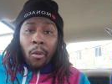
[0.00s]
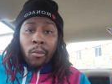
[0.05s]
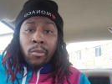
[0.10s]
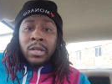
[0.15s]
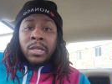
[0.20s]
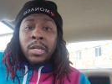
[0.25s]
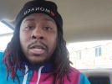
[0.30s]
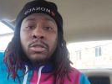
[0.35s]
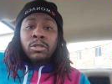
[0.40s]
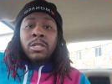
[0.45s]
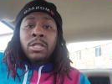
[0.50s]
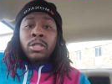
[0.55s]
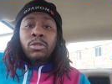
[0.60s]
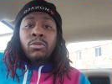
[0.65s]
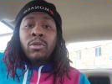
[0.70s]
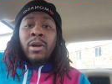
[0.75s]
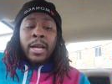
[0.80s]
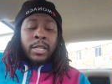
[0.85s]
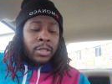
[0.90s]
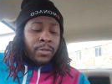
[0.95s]
What else could
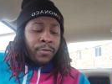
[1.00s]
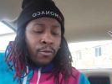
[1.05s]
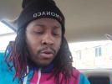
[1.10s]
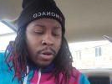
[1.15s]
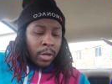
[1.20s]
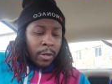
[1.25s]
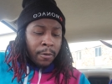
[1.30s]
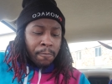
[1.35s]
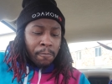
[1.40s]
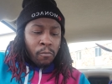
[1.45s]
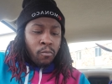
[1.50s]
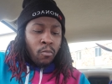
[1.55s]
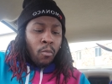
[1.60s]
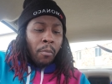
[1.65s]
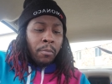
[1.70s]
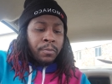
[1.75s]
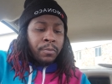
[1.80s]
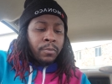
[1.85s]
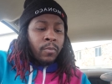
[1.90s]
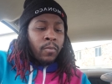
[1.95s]
you ask for?
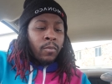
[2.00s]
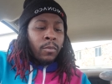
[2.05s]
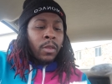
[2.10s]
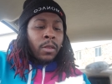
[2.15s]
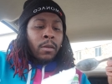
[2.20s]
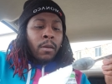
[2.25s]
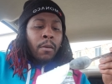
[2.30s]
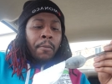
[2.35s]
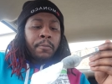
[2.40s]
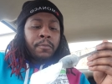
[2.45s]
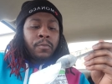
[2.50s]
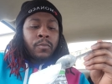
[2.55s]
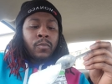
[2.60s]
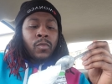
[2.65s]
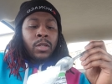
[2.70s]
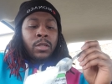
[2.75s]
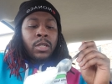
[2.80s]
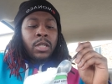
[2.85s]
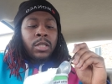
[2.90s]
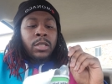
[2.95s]

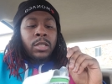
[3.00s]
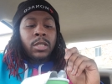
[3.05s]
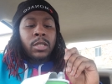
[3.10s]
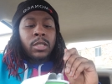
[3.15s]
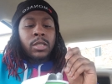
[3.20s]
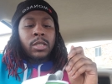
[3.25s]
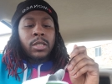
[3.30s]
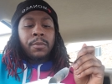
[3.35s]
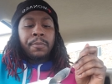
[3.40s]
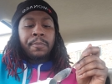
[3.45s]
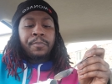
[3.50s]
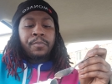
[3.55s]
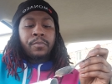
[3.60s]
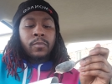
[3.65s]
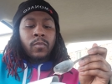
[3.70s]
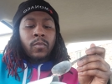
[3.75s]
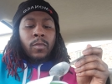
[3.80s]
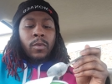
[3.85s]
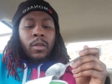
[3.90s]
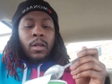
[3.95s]
this is
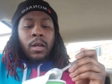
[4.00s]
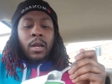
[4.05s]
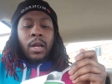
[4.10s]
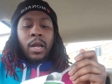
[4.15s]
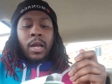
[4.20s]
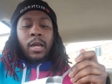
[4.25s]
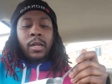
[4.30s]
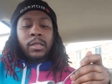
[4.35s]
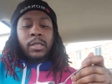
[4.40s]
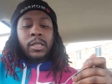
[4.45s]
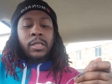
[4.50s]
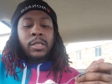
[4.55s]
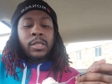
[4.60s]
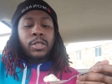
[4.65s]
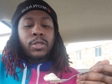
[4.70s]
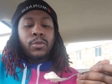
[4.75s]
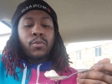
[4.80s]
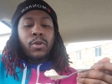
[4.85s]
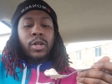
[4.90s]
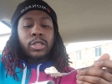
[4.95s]

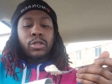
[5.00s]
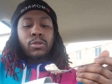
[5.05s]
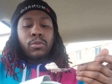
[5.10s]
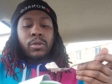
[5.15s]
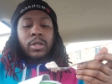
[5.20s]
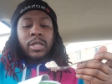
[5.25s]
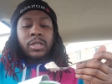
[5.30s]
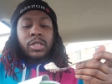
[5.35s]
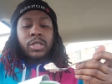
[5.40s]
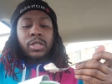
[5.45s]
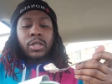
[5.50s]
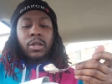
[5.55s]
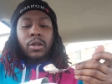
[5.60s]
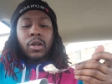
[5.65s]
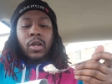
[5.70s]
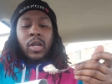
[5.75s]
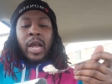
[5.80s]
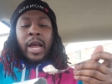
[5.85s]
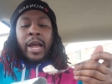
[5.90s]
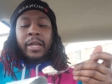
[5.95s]
this is what you would
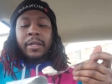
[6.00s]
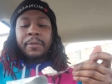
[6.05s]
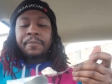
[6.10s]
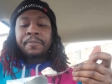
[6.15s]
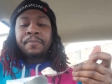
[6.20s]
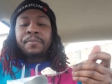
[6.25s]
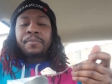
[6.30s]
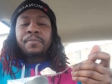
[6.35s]
consider like